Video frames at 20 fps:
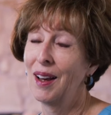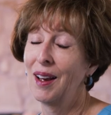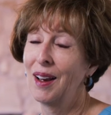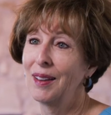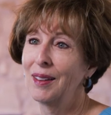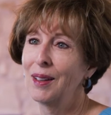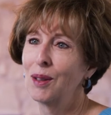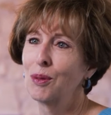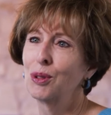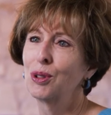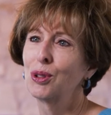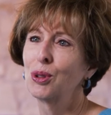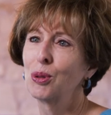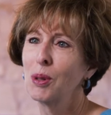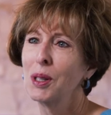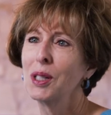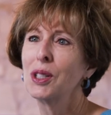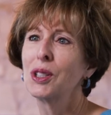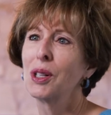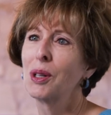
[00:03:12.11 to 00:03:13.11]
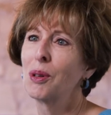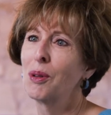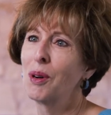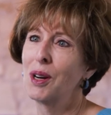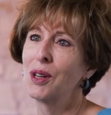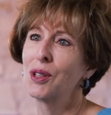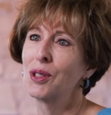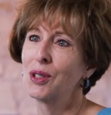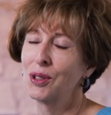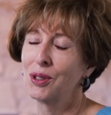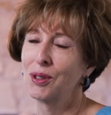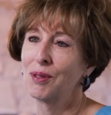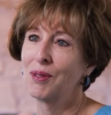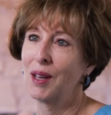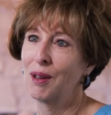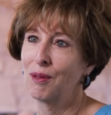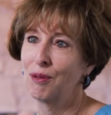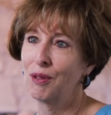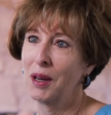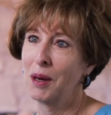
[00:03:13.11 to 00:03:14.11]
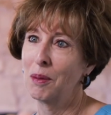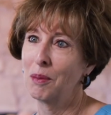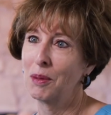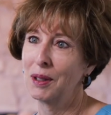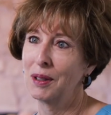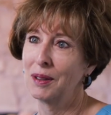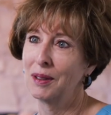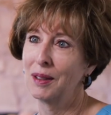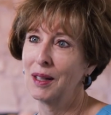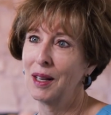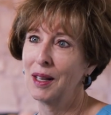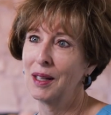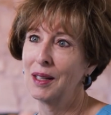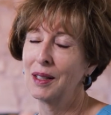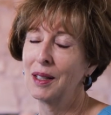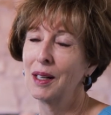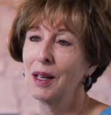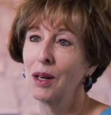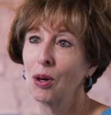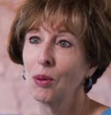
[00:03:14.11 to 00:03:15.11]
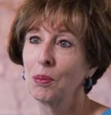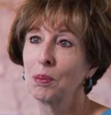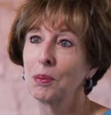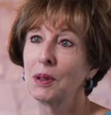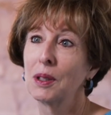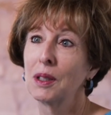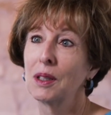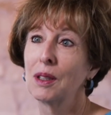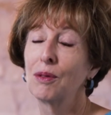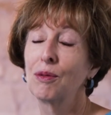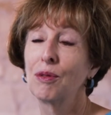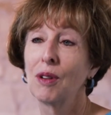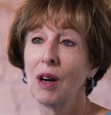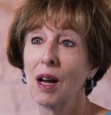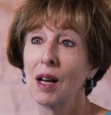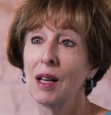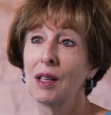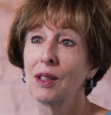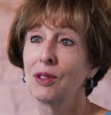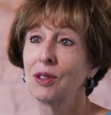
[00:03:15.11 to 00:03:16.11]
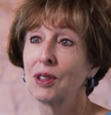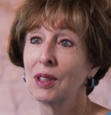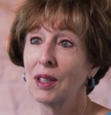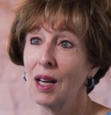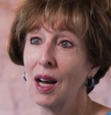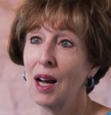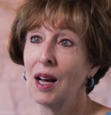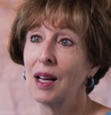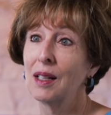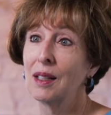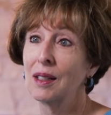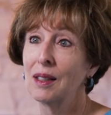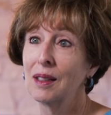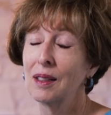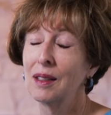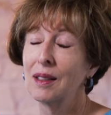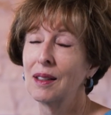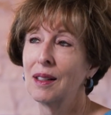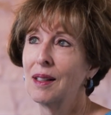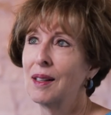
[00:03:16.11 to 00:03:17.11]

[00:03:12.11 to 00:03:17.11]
And that was 3 generations of that family that I had helped and advised and guided, and